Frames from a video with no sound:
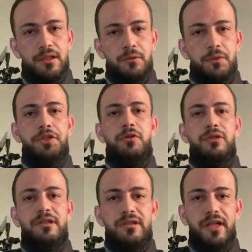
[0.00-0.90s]
which
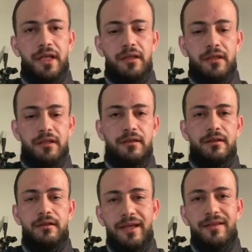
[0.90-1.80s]
contain
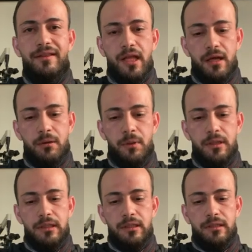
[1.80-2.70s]

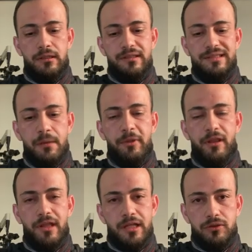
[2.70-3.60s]

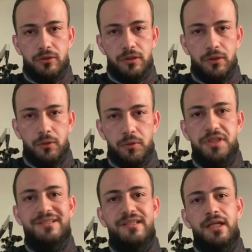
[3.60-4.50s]
dexamethasone, which
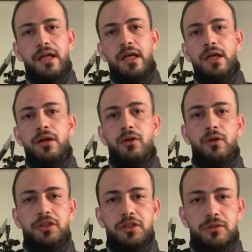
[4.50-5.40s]
is the
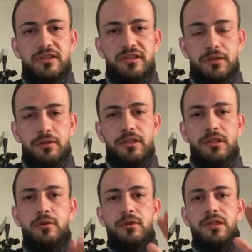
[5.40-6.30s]
corticosteroid,
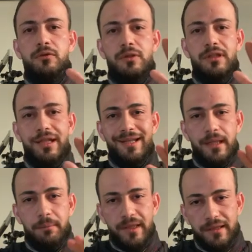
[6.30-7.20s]
it will
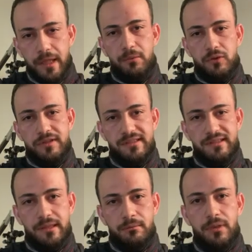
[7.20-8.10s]
inhibit the immune system,